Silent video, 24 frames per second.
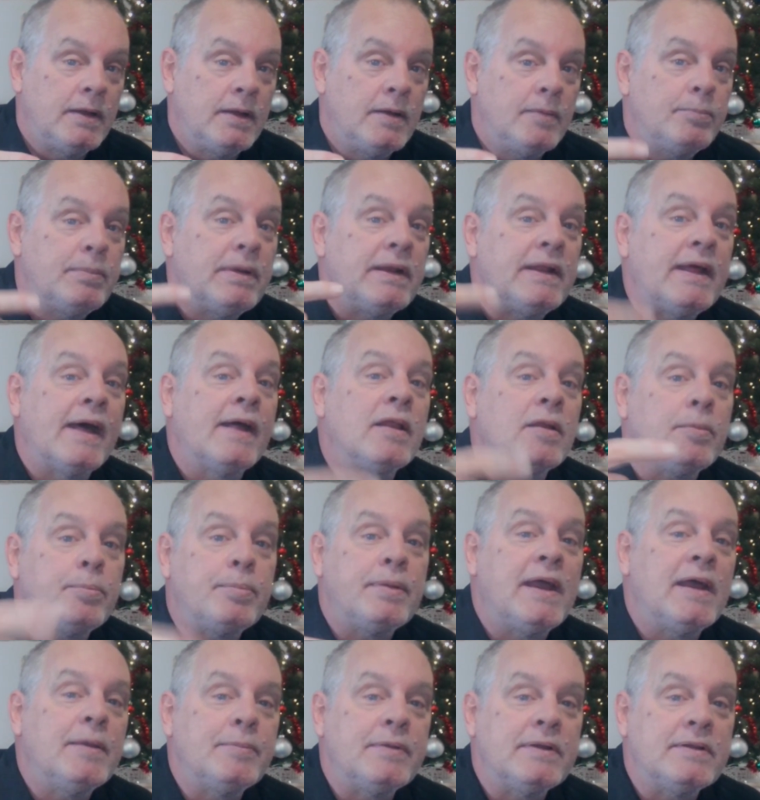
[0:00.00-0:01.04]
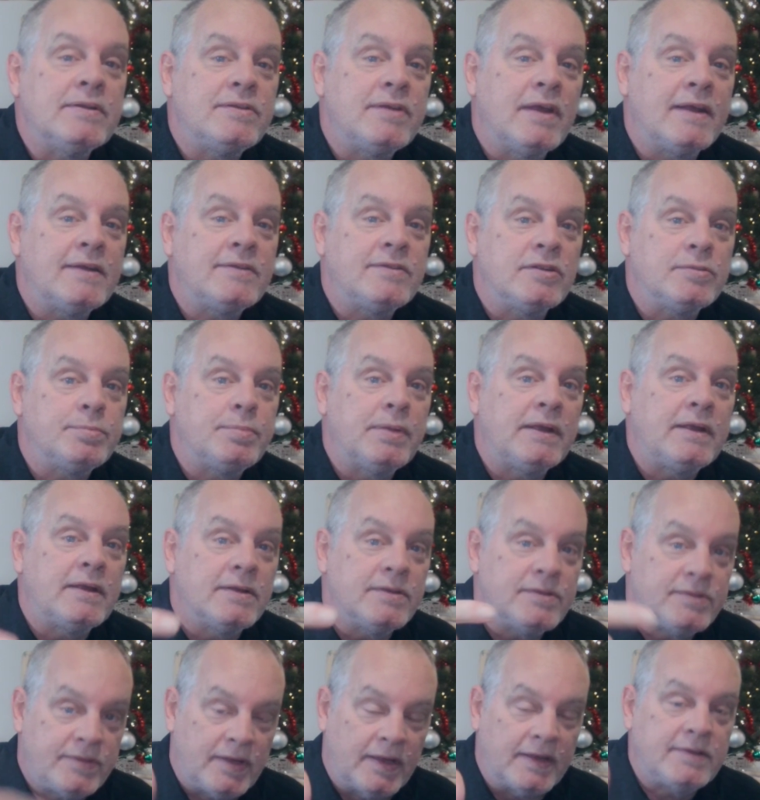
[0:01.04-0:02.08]
but Alabama and Texas, because
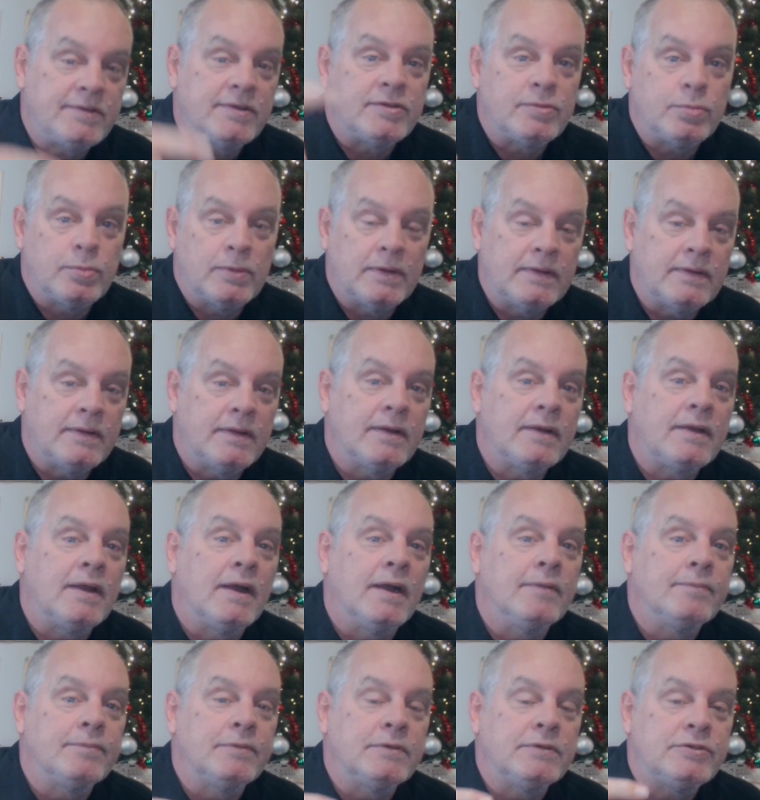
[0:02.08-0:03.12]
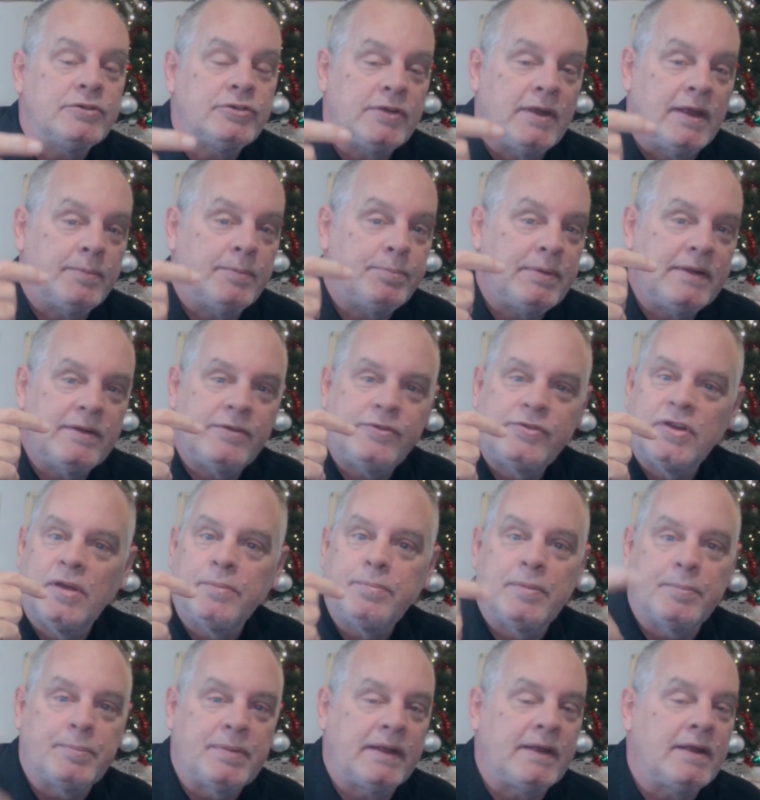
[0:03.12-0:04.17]
Texas won their conference championship
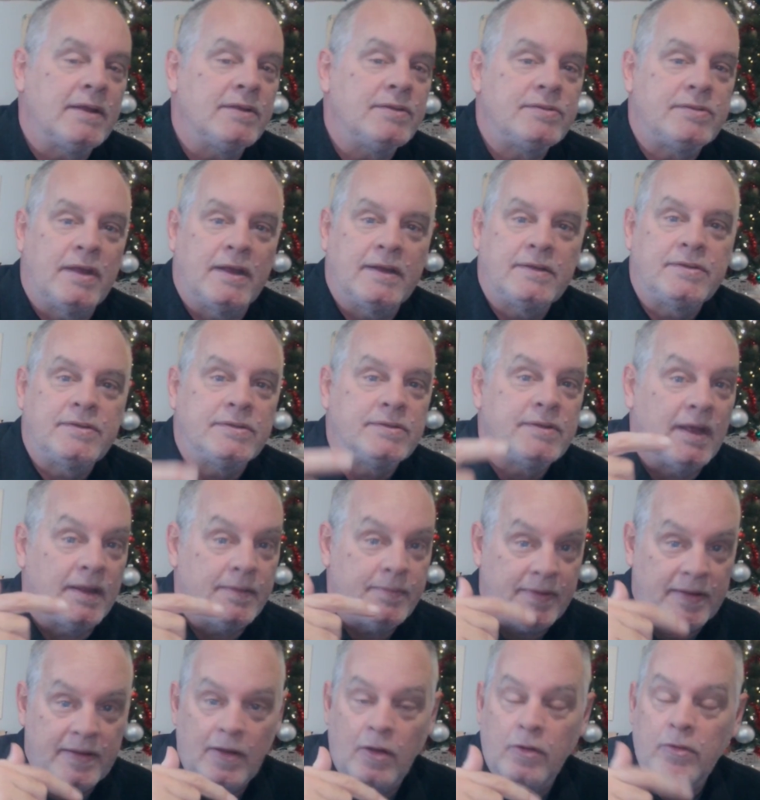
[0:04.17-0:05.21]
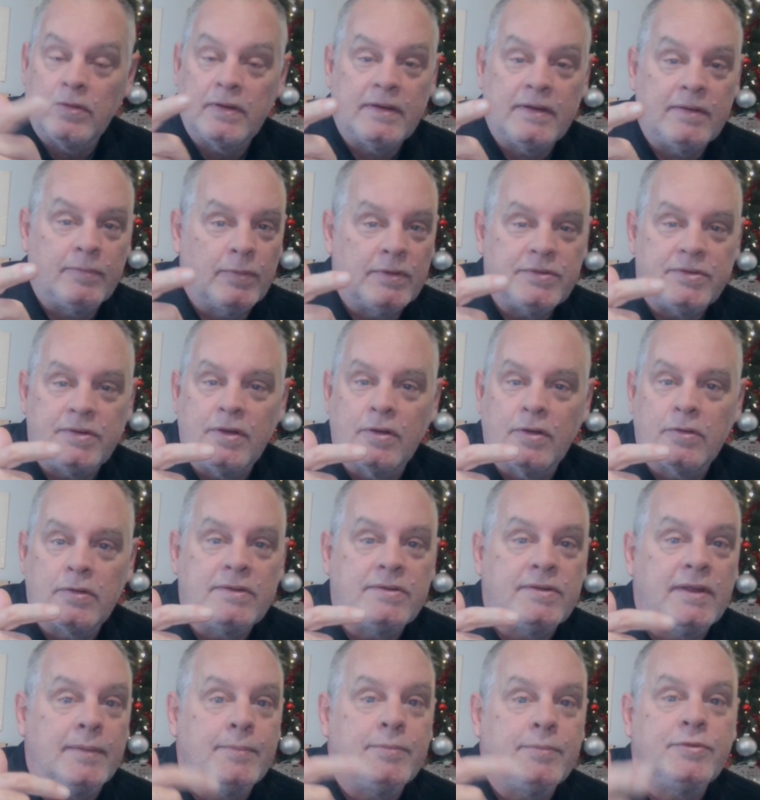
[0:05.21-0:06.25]
and because Texas had was the only
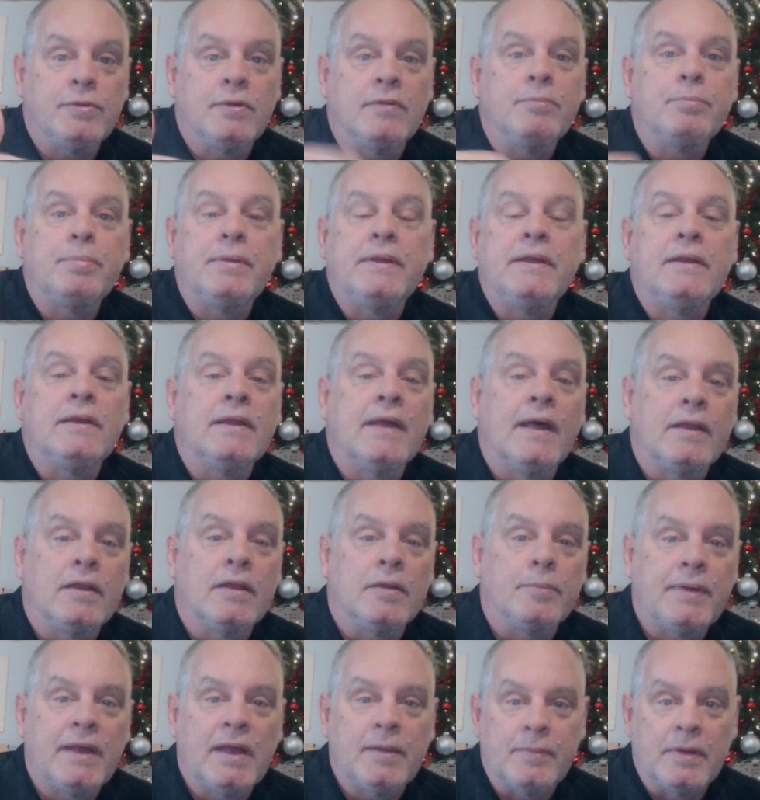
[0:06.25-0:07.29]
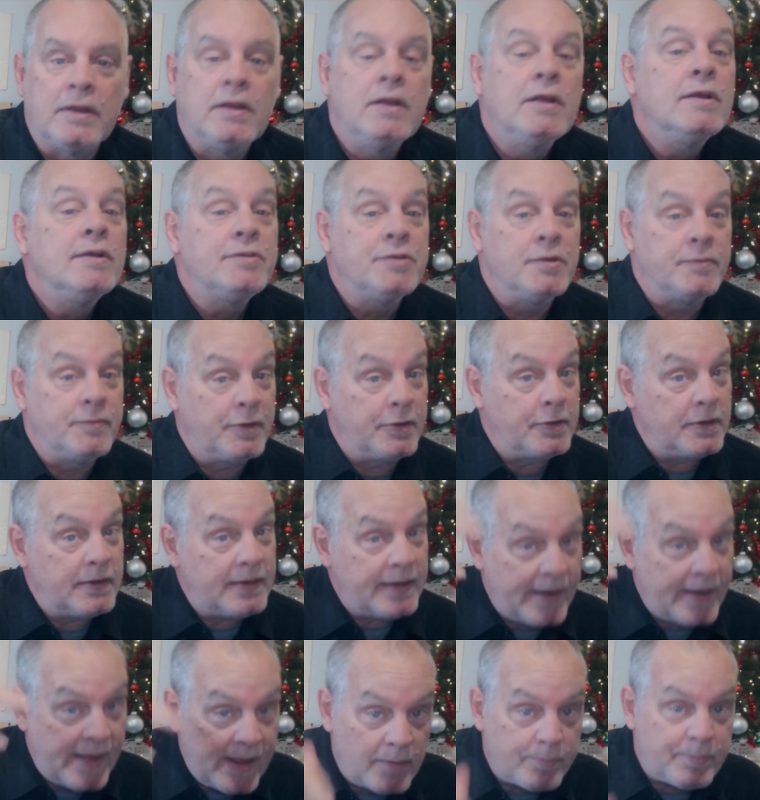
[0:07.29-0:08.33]
team to have beaten Alabama. So if you're going to get
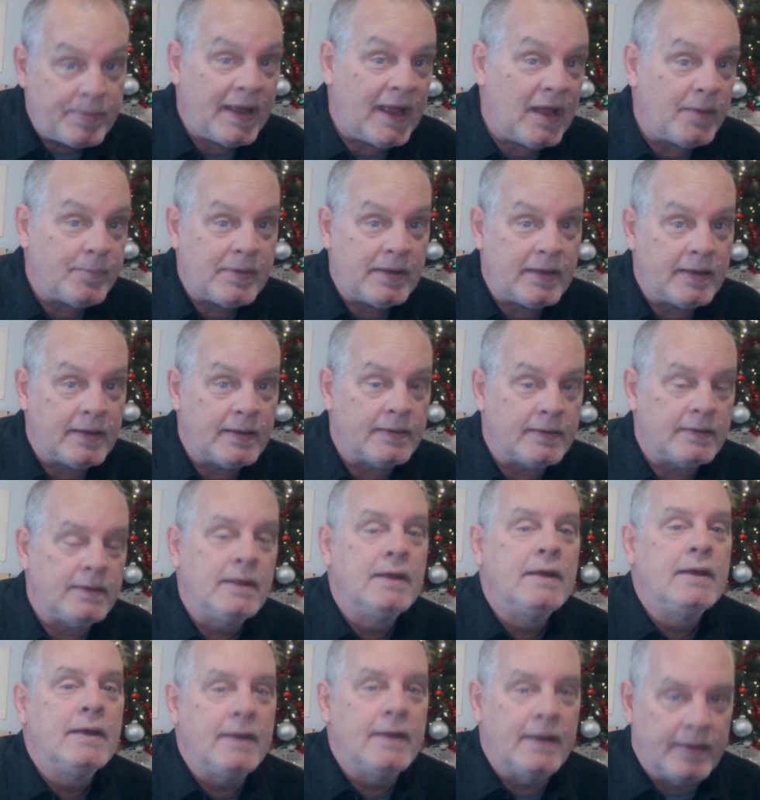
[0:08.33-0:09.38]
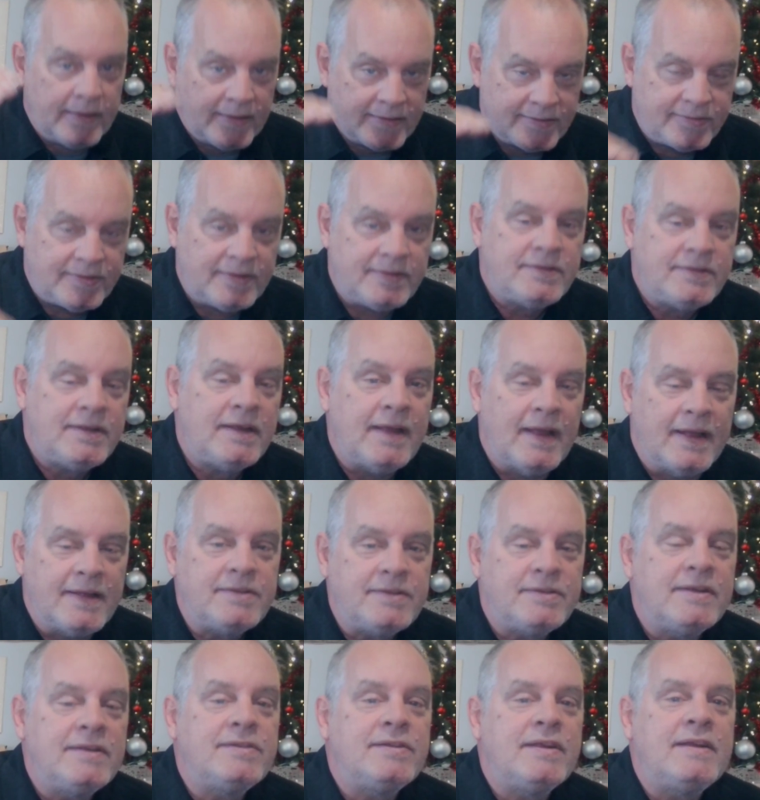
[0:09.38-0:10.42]
Alabama in, an SEC
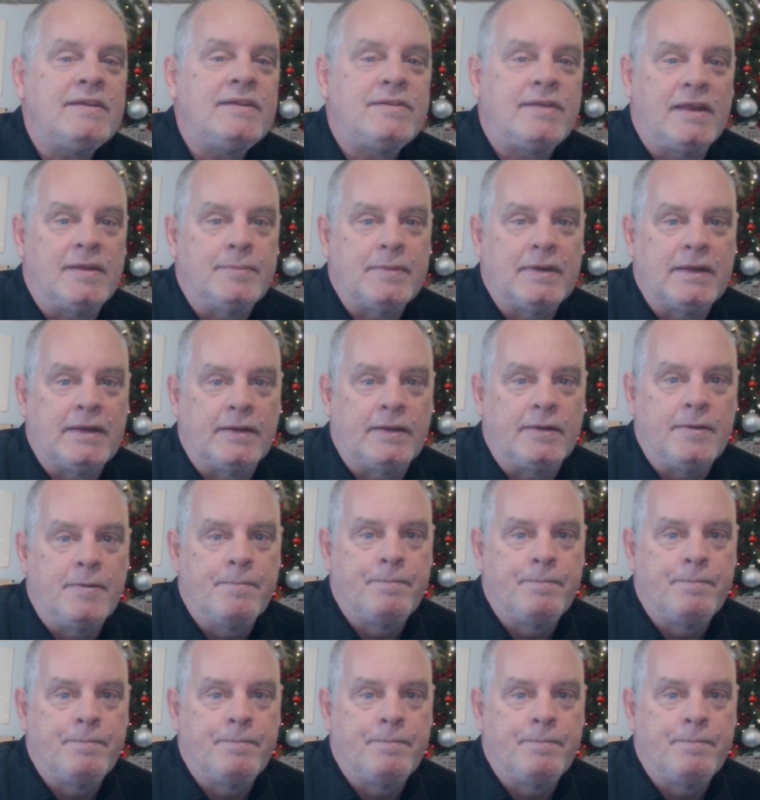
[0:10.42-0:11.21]
team in,